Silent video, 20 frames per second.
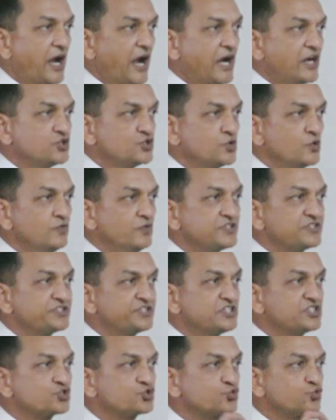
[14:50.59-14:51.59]
and you will
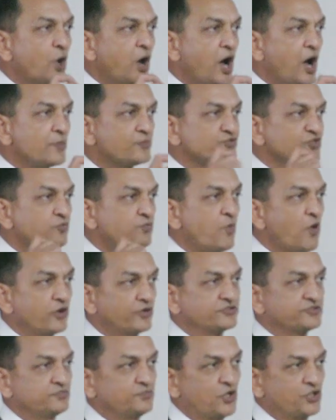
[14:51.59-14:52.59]
see swarms of
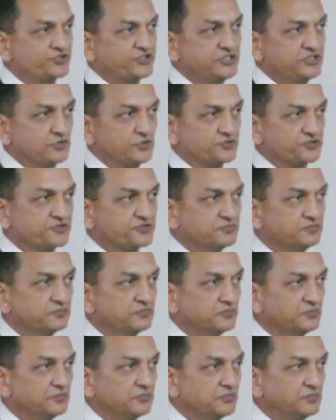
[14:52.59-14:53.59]
mosquitoes.